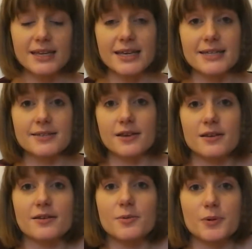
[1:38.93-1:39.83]
is that
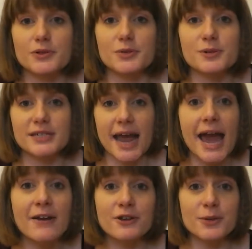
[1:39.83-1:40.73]
you put too much
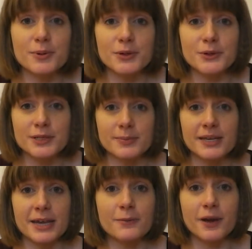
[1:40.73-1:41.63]
air in your balloon to
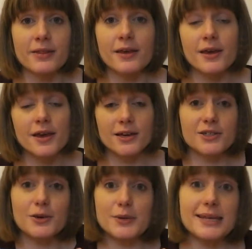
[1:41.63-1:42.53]
begin with. You
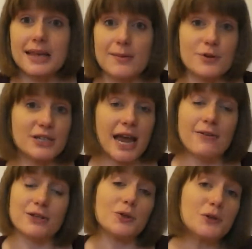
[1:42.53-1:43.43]
don't need that much
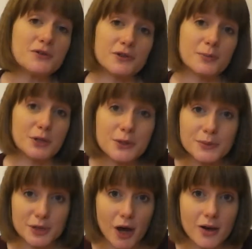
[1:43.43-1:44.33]
air at all for a
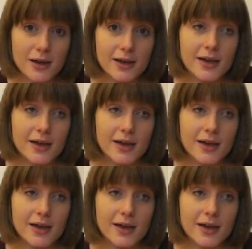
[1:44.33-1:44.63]
balloon dog.